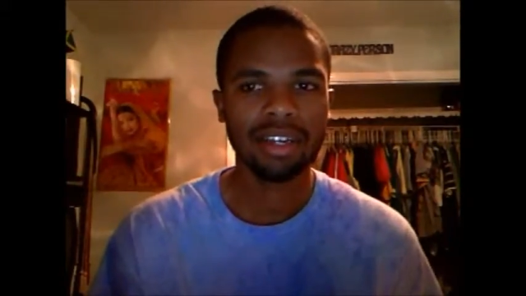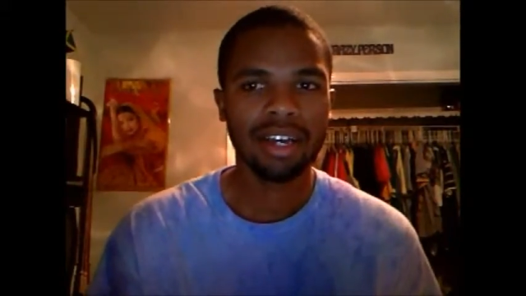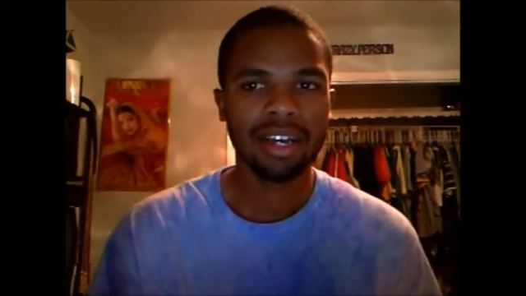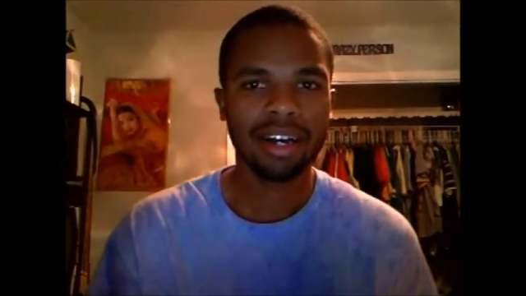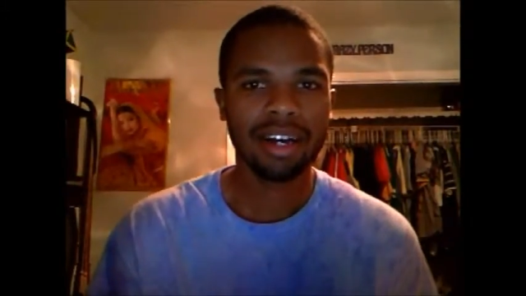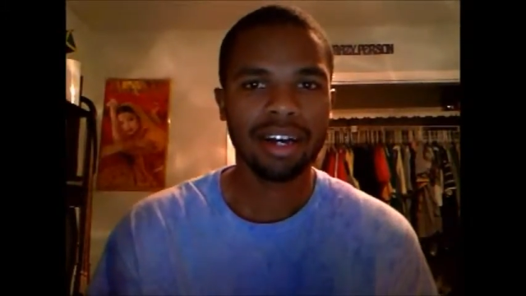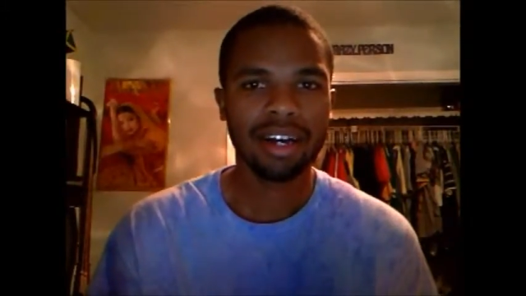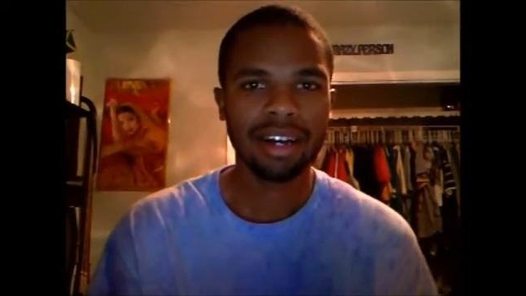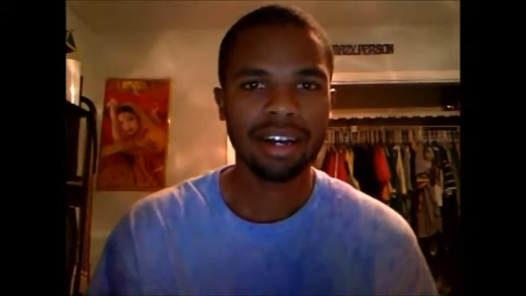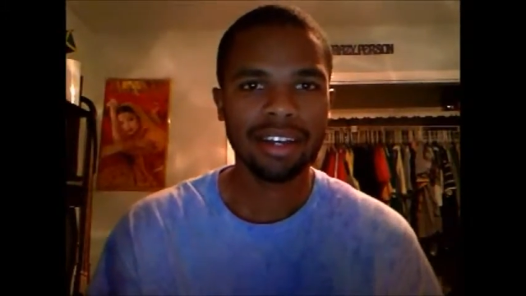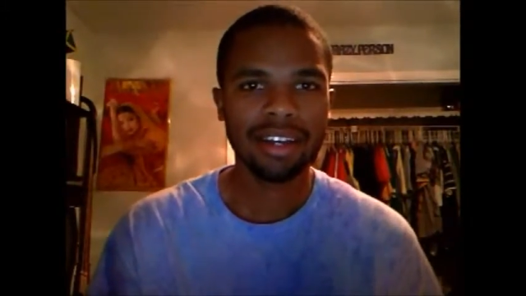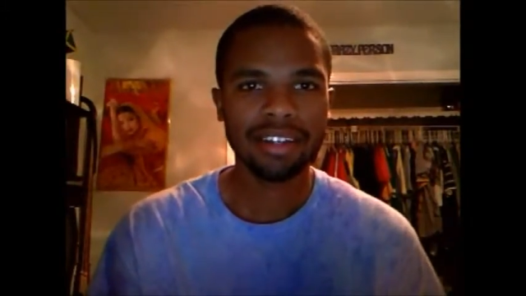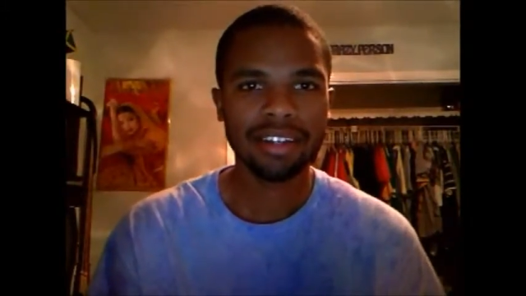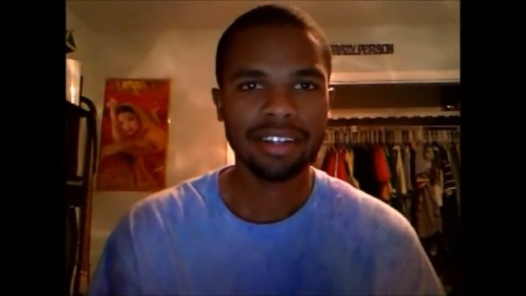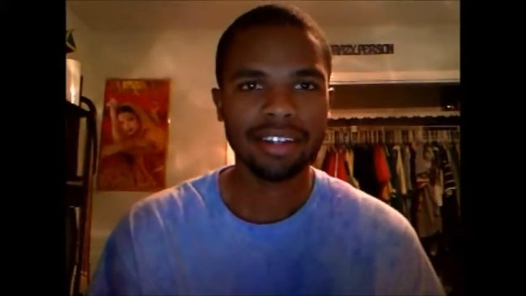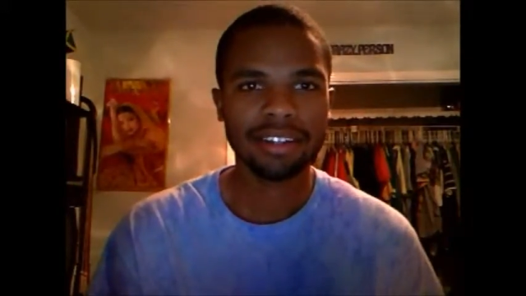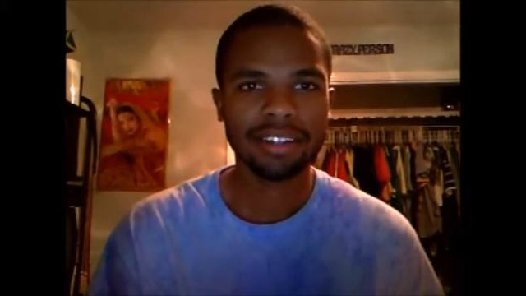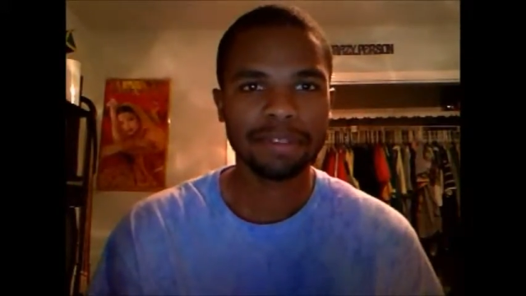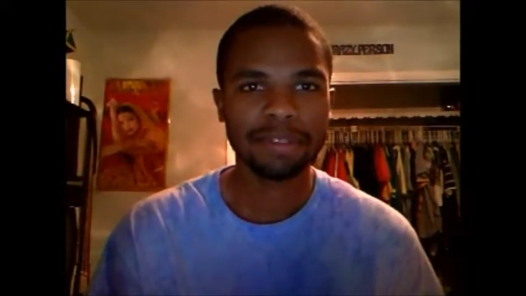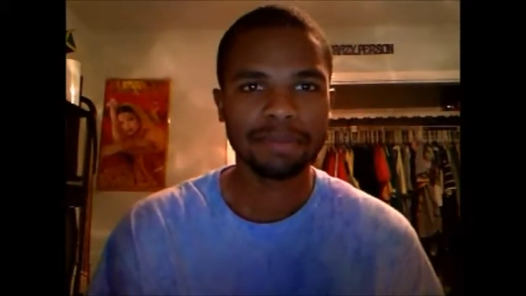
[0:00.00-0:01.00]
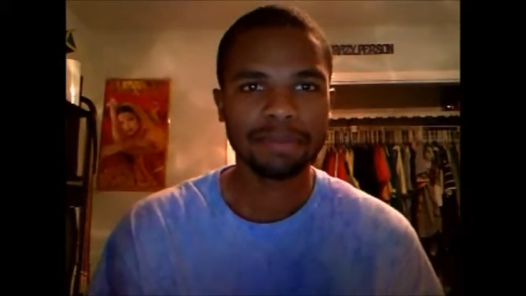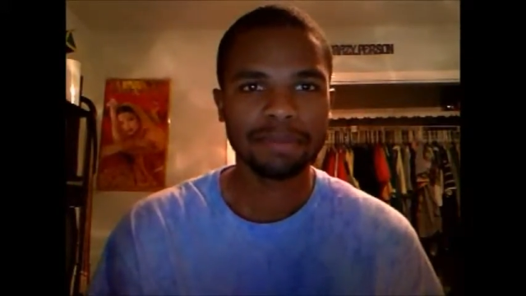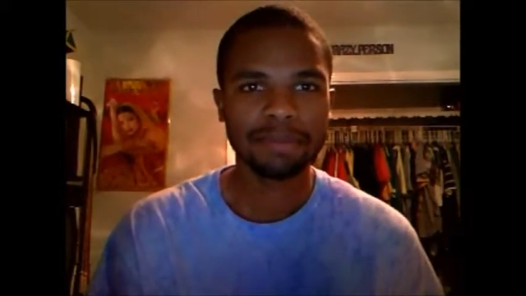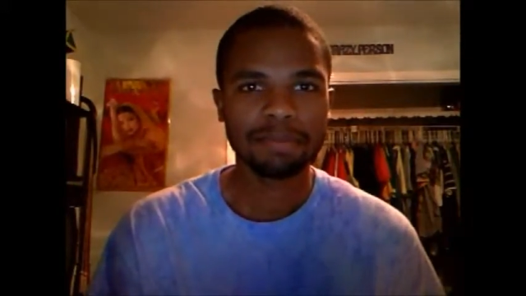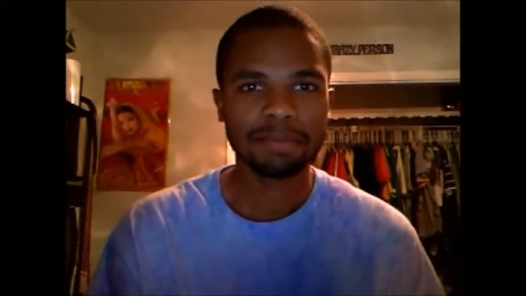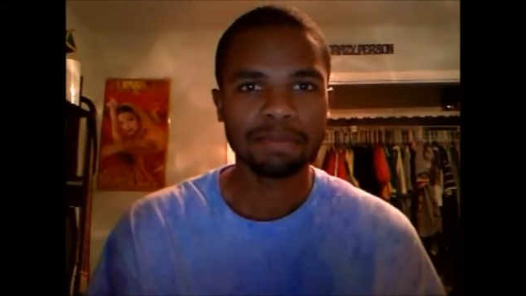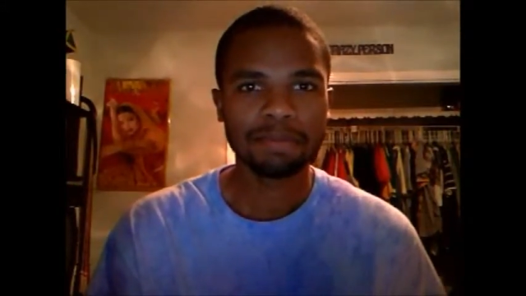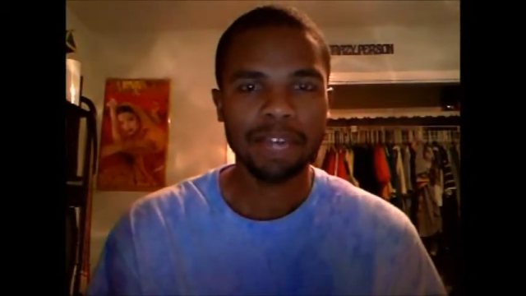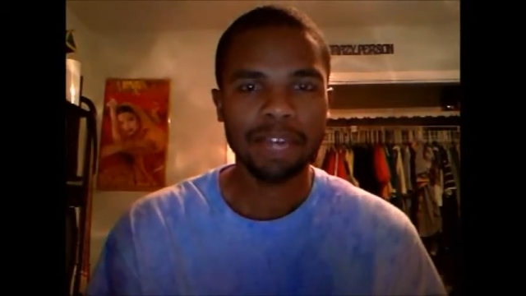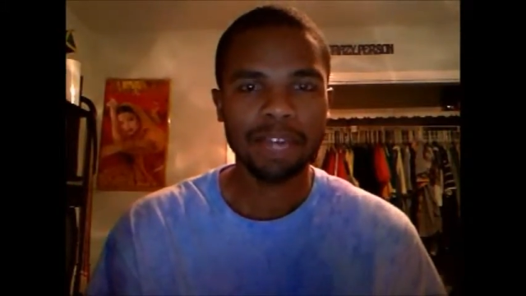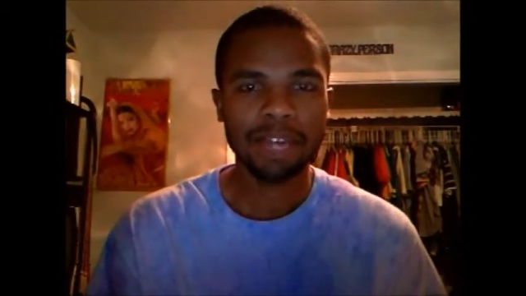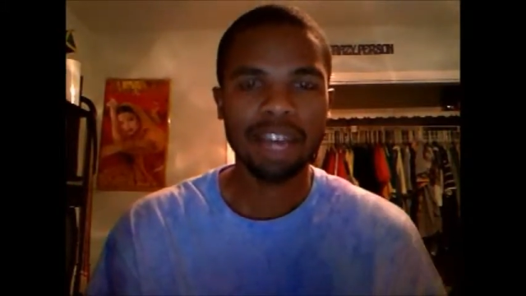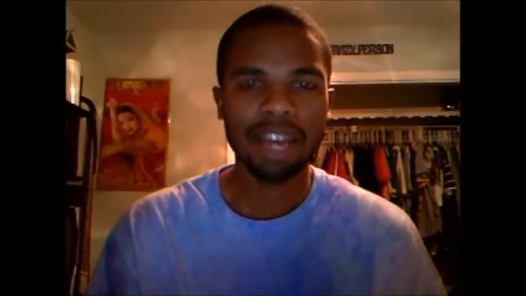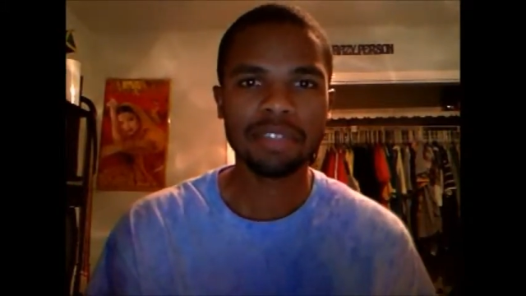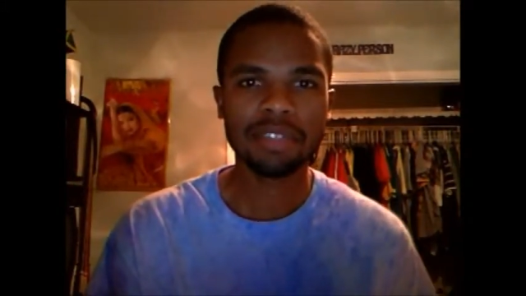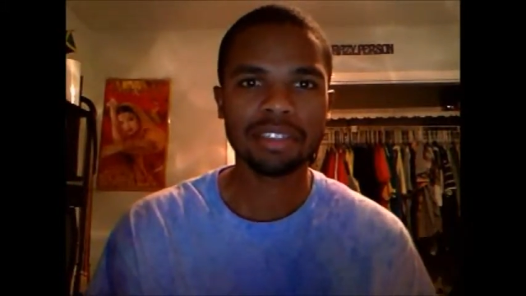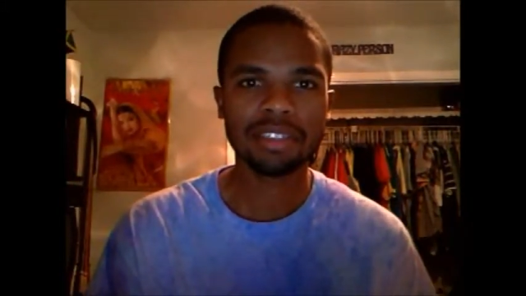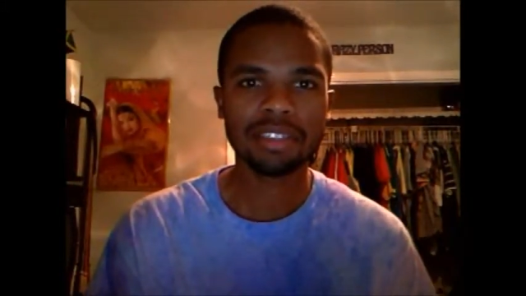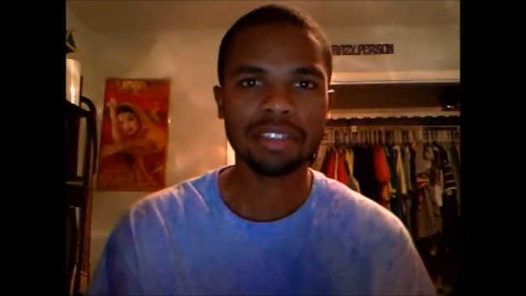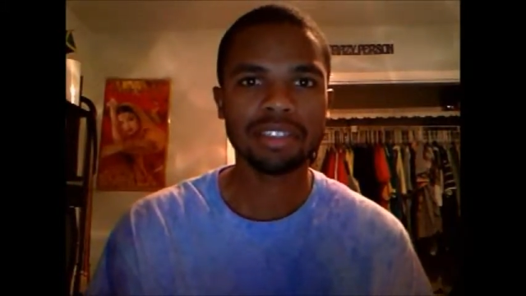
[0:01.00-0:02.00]
I
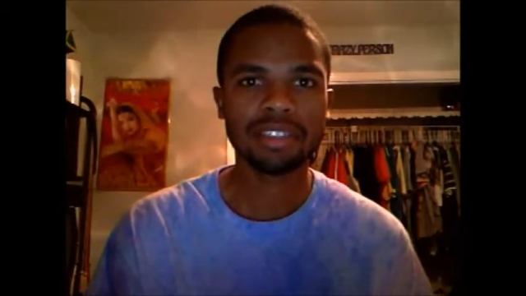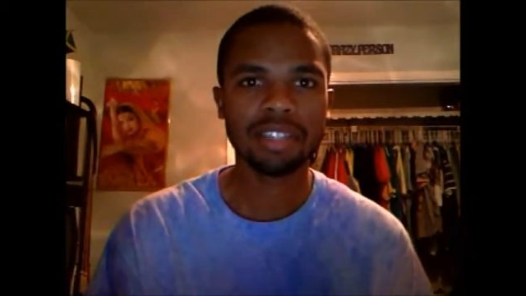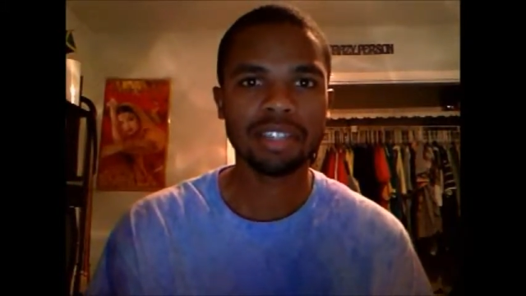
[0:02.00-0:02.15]
haven't done